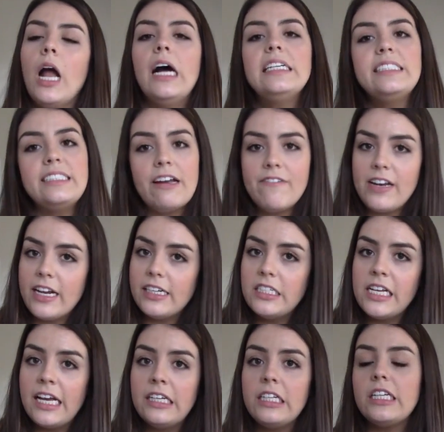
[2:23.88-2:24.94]
a 7 out of
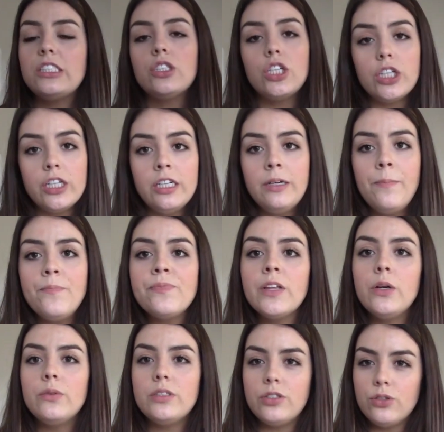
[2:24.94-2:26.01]
10. It's good.
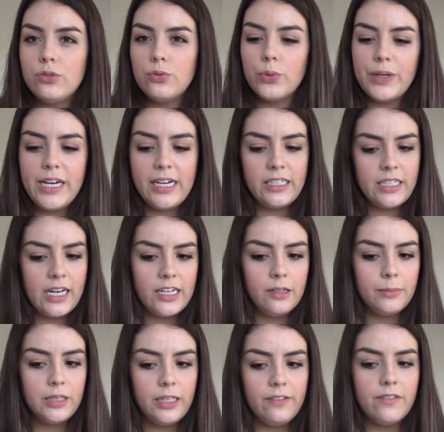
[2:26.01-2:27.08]
It was $3.99 I
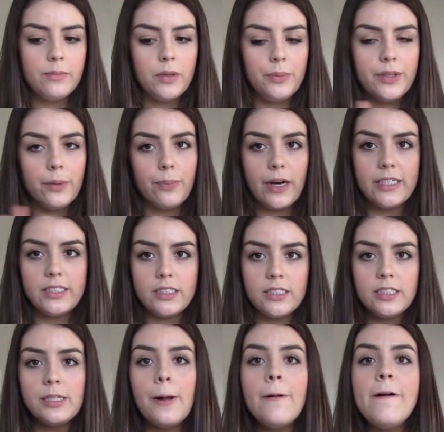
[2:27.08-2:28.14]
believe. I'm going to put the
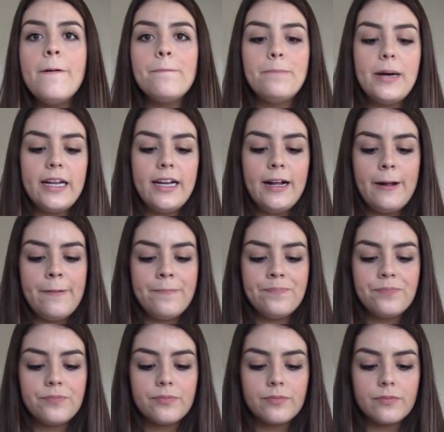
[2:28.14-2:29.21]
prices. But
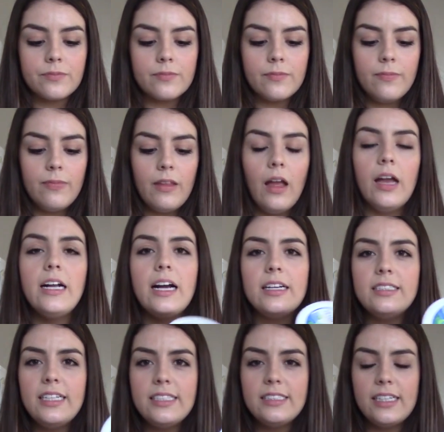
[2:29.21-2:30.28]
um, it kind
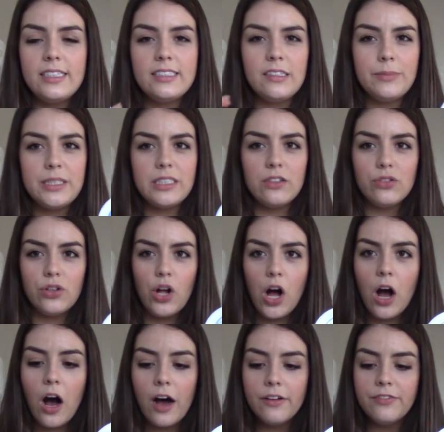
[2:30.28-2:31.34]
of tastes like something's a little
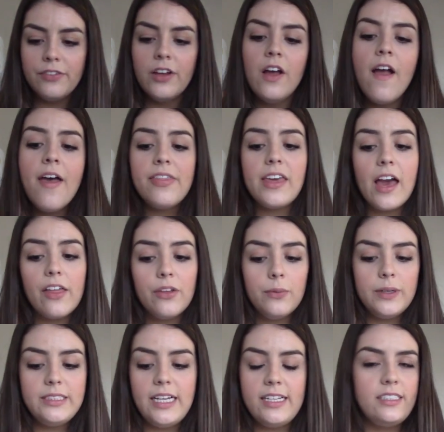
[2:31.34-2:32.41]
off. The other
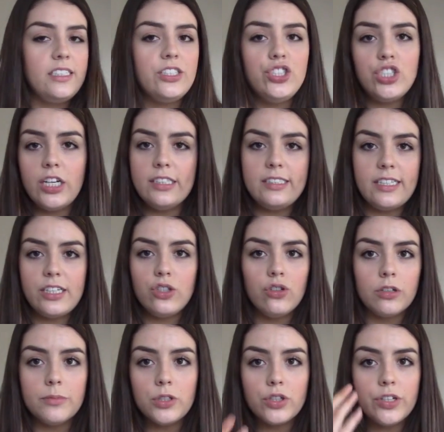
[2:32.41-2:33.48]
one tasted just like
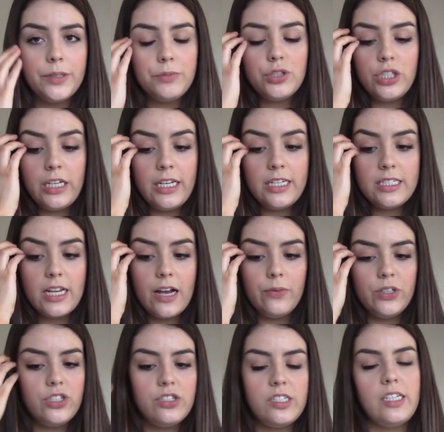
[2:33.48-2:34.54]
normal cream cheese. I
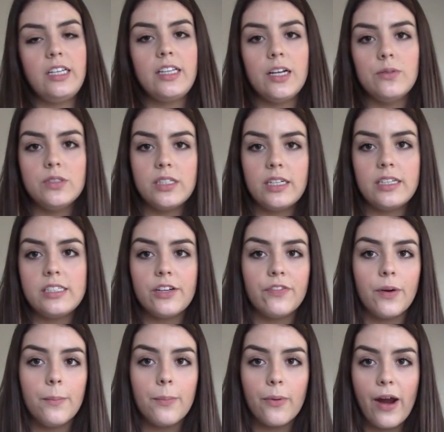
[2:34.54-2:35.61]
would just think that was like a
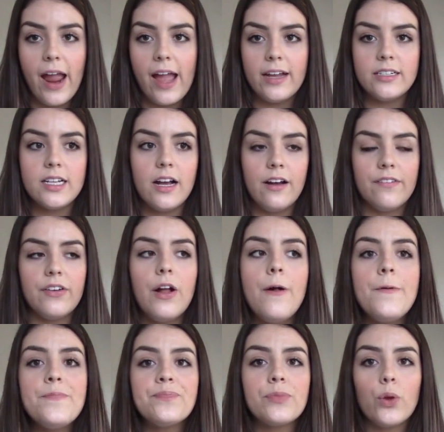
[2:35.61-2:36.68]
different brand of
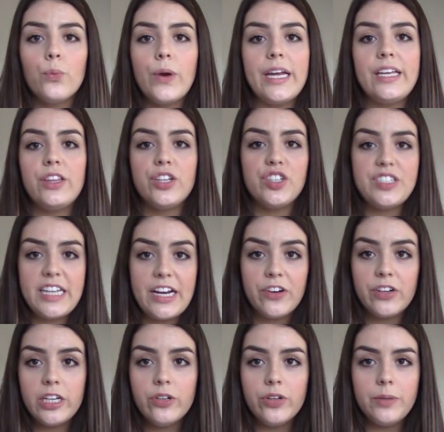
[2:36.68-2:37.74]
regular
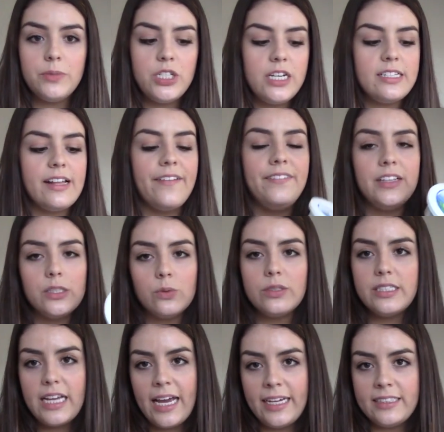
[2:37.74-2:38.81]
dairy cream cheese. And this
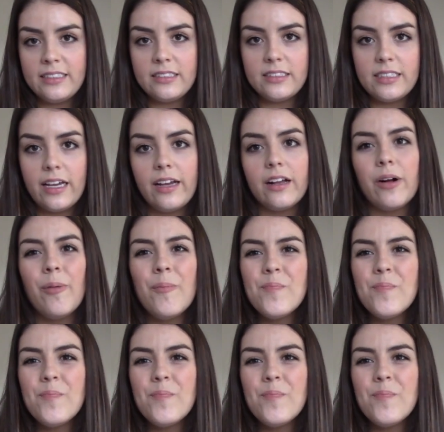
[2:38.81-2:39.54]
one tastes like